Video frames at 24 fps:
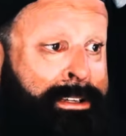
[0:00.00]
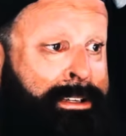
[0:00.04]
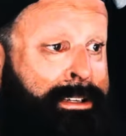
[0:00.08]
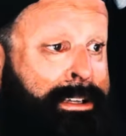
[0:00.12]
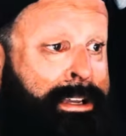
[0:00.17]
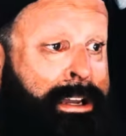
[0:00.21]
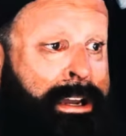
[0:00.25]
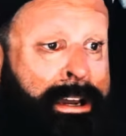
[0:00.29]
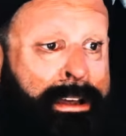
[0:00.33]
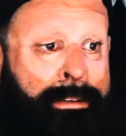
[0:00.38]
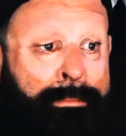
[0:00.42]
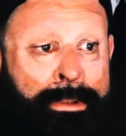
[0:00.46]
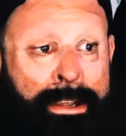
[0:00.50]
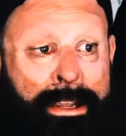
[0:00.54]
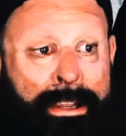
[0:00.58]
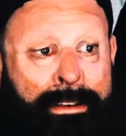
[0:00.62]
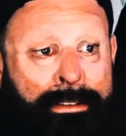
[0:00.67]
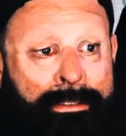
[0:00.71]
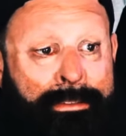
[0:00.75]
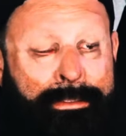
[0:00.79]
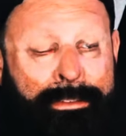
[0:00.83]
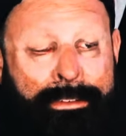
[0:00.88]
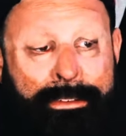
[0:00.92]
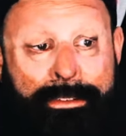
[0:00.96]
God,
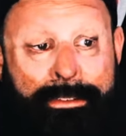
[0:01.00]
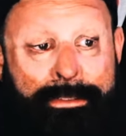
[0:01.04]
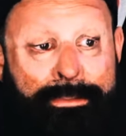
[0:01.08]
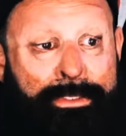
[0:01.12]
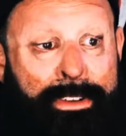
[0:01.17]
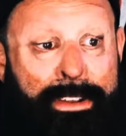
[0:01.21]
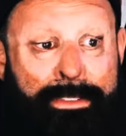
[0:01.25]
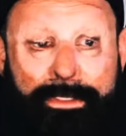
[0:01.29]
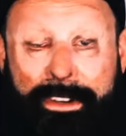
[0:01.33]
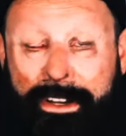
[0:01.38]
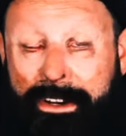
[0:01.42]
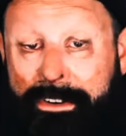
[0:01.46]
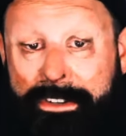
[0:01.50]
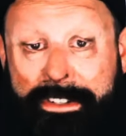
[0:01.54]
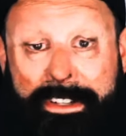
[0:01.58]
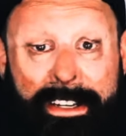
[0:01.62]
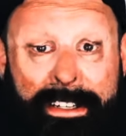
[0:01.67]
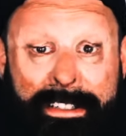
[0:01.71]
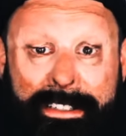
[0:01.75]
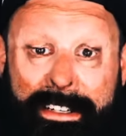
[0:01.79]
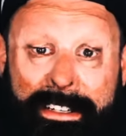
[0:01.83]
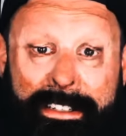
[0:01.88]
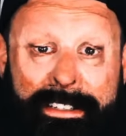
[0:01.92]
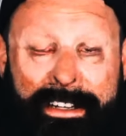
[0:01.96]
man, 50 or
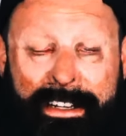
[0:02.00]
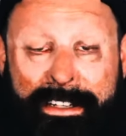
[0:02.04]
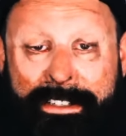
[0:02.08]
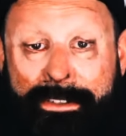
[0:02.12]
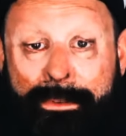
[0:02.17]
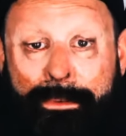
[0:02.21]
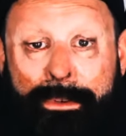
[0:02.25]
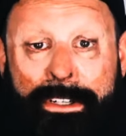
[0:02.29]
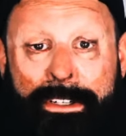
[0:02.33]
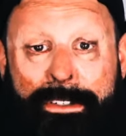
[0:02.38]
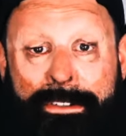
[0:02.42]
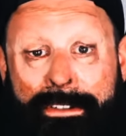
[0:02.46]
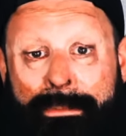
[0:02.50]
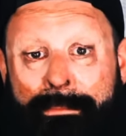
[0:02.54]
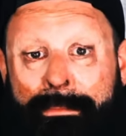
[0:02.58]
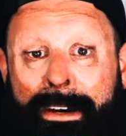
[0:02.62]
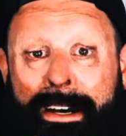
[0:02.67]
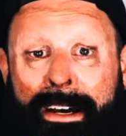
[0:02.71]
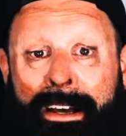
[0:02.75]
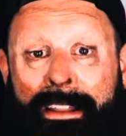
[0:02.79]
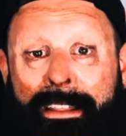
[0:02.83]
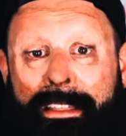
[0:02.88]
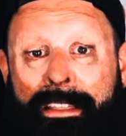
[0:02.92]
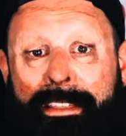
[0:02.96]
60 sets of wheels a
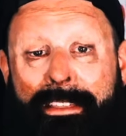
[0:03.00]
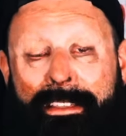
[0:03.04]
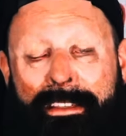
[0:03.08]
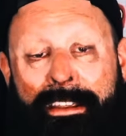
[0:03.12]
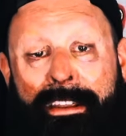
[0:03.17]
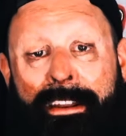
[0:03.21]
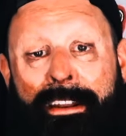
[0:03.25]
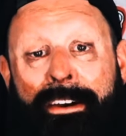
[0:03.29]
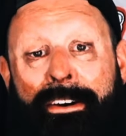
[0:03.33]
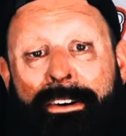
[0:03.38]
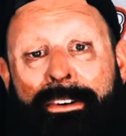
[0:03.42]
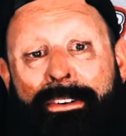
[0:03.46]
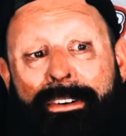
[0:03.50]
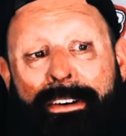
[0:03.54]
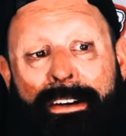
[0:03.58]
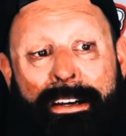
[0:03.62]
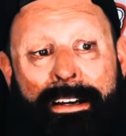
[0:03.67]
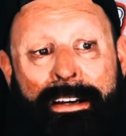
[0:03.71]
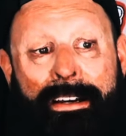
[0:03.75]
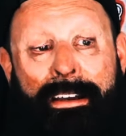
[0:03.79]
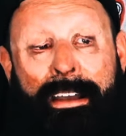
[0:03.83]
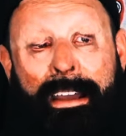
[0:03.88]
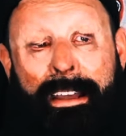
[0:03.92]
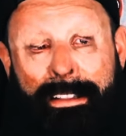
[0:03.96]
month,
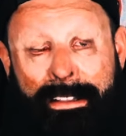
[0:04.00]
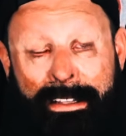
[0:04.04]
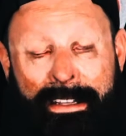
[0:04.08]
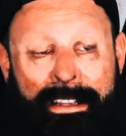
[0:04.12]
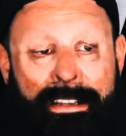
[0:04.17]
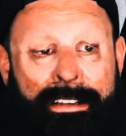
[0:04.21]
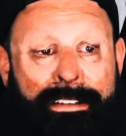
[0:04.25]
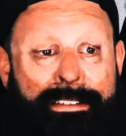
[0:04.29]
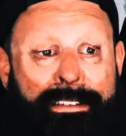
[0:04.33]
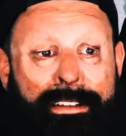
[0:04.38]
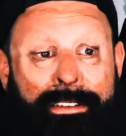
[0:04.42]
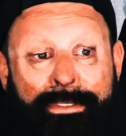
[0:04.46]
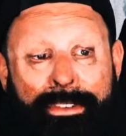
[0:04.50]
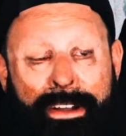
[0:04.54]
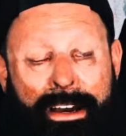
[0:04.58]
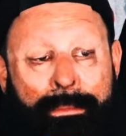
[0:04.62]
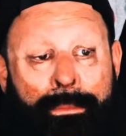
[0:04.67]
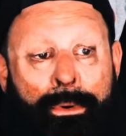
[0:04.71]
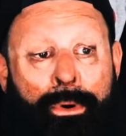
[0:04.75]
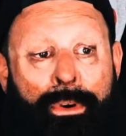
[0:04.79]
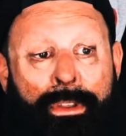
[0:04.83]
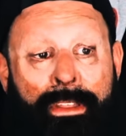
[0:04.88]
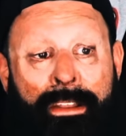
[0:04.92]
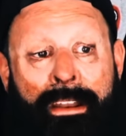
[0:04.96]
at least, if not
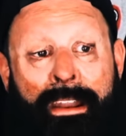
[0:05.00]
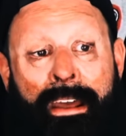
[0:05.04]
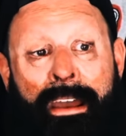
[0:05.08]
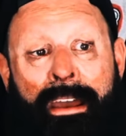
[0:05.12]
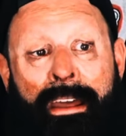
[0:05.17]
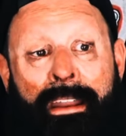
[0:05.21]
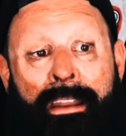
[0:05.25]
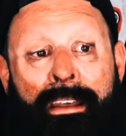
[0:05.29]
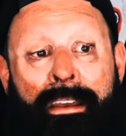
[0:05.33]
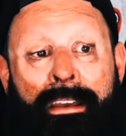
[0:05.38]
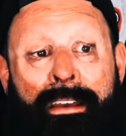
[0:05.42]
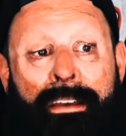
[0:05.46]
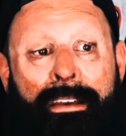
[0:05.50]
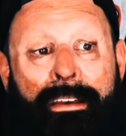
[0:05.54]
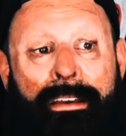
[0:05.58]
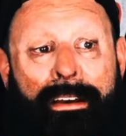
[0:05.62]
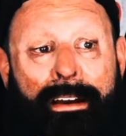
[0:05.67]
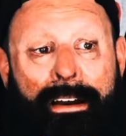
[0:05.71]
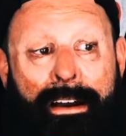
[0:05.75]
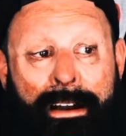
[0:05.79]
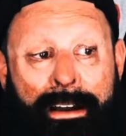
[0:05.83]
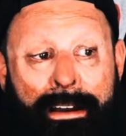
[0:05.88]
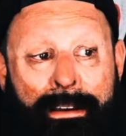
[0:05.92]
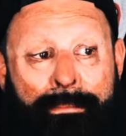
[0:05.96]
more than that.
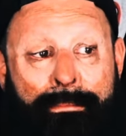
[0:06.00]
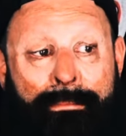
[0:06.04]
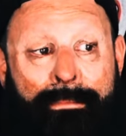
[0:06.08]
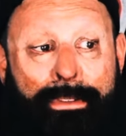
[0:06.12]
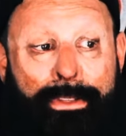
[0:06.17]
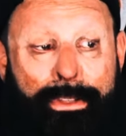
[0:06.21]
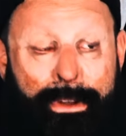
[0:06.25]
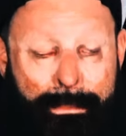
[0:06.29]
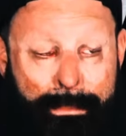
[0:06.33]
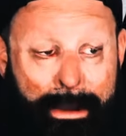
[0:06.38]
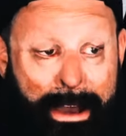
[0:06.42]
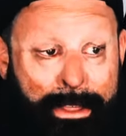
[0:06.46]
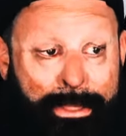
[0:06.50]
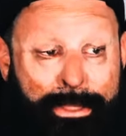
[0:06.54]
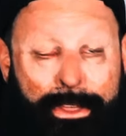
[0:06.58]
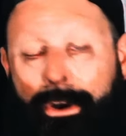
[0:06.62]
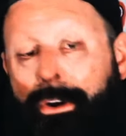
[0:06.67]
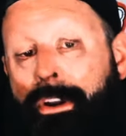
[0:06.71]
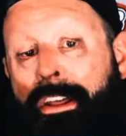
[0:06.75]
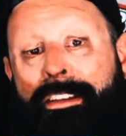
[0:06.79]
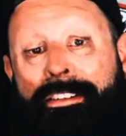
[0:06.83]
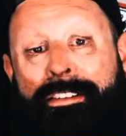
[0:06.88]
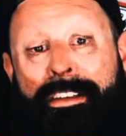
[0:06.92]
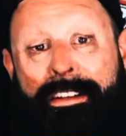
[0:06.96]
About
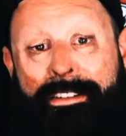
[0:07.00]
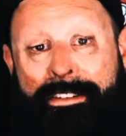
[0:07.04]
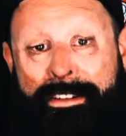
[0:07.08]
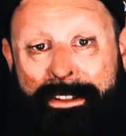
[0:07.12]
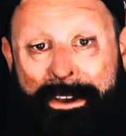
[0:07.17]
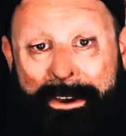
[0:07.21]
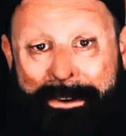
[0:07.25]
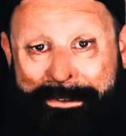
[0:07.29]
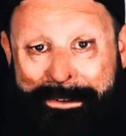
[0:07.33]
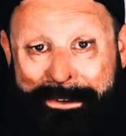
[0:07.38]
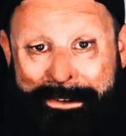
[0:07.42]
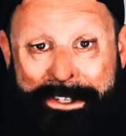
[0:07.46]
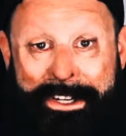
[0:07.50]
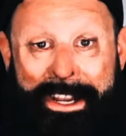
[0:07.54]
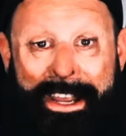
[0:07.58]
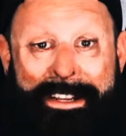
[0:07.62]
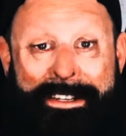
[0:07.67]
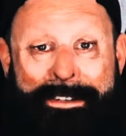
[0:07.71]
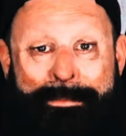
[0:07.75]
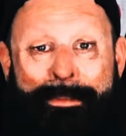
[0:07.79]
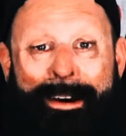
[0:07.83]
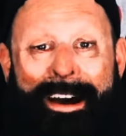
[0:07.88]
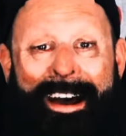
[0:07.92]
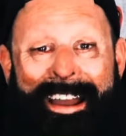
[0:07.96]
30 sets of those are Jag
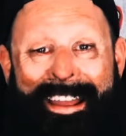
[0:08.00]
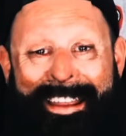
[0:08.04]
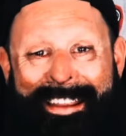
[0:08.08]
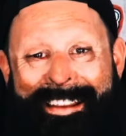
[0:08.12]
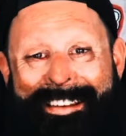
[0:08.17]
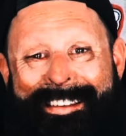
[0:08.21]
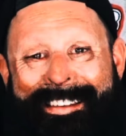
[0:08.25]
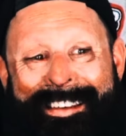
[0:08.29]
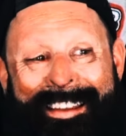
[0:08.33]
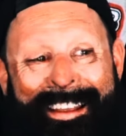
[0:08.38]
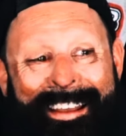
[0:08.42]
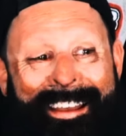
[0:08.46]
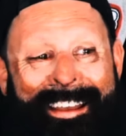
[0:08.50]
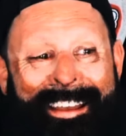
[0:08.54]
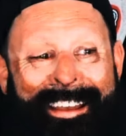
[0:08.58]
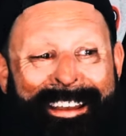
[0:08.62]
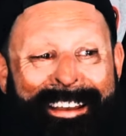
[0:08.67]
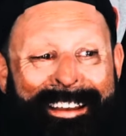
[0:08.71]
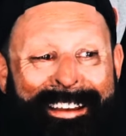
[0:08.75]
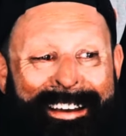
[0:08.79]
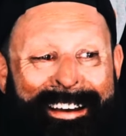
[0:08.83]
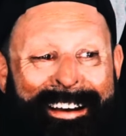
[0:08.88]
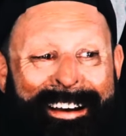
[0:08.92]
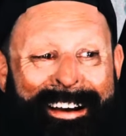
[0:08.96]
spikes.
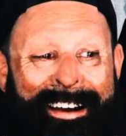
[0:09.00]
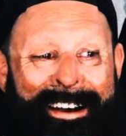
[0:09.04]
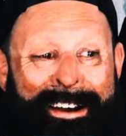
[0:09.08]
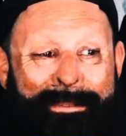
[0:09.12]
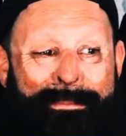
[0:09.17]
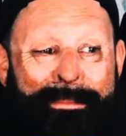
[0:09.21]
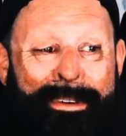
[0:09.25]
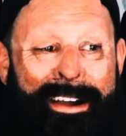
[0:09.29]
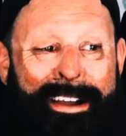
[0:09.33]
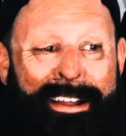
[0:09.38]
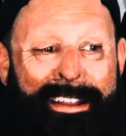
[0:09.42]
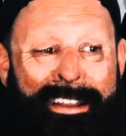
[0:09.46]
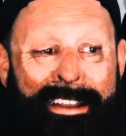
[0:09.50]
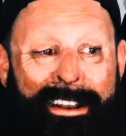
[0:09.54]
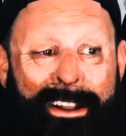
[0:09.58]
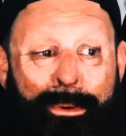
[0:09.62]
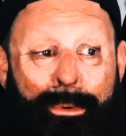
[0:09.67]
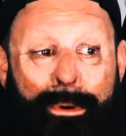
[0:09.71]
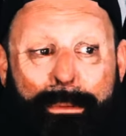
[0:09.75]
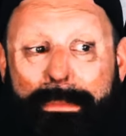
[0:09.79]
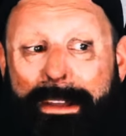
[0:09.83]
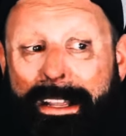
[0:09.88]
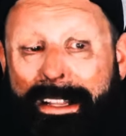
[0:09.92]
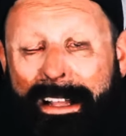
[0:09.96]
But
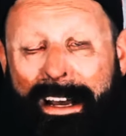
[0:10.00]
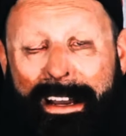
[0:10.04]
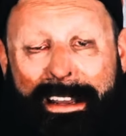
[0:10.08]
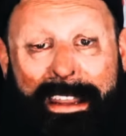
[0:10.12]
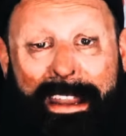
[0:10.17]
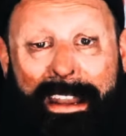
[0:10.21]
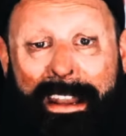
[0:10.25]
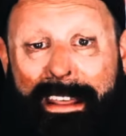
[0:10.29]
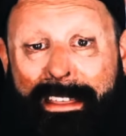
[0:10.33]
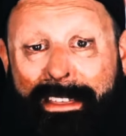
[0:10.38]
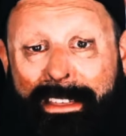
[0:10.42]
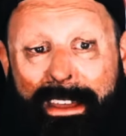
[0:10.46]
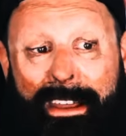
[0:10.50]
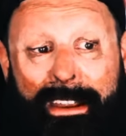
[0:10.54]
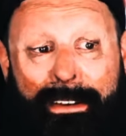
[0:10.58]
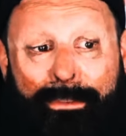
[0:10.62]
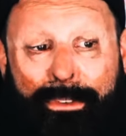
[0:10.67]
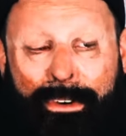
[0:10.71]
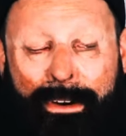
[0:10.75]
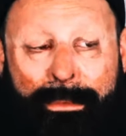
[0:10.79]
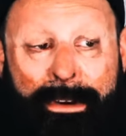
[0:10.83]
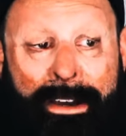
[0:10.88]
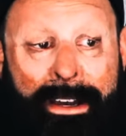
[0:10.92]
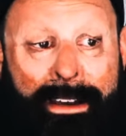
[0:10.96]
we'll beadlock anything
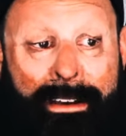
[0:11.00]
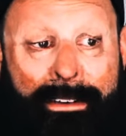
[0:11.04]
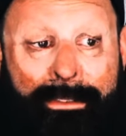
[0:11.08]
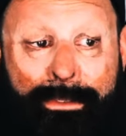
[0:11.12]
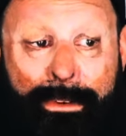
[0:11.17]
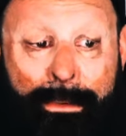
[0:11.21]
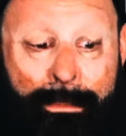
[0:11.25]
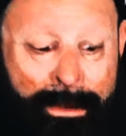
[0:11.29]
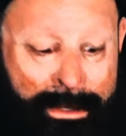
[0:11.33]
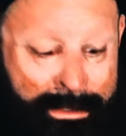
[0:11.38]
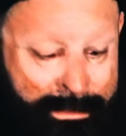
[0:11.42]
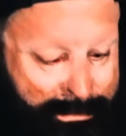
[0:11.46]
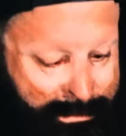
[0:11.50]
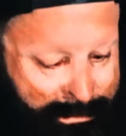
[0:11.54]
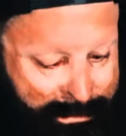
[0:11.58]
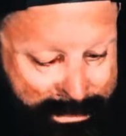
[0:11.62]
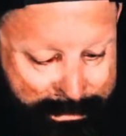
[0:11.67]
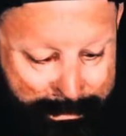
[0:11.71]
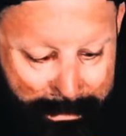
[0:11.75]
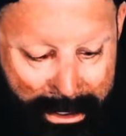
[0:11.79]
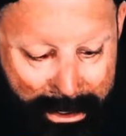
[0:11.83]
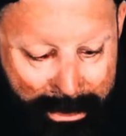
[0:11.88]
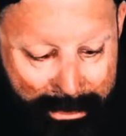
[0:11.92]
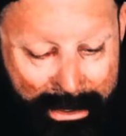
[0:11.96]
from a
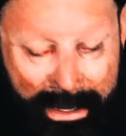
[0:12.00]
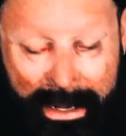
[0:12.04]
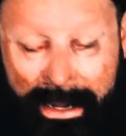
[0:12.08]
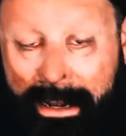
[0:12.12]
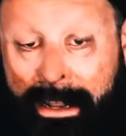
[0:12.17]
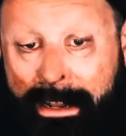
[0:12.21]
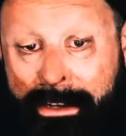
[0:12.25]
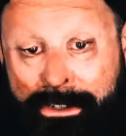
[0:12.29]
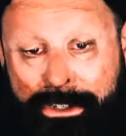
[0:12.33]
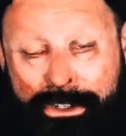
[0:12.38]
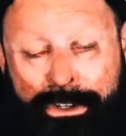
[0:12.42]
small 8-inch